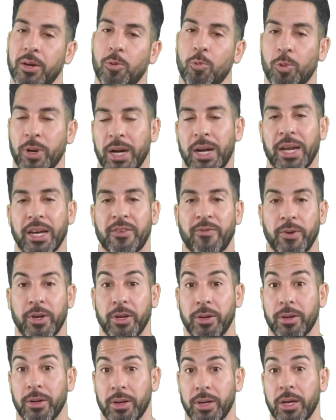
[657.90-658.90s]
what I like for
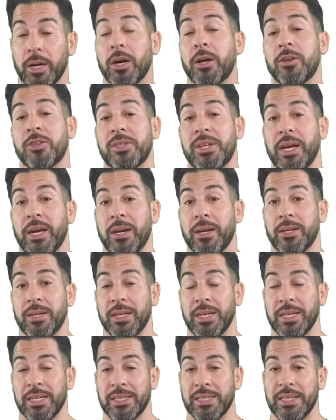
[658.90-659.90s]
you to understand
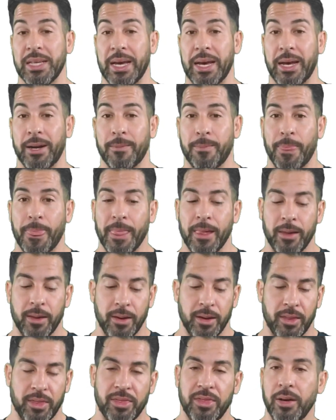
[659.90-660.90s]
is that
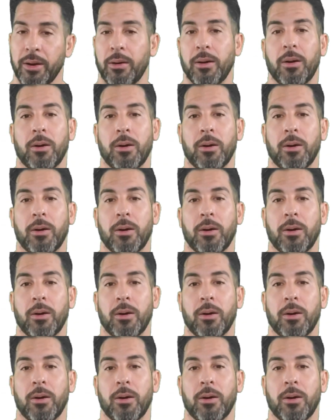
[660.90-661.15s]
there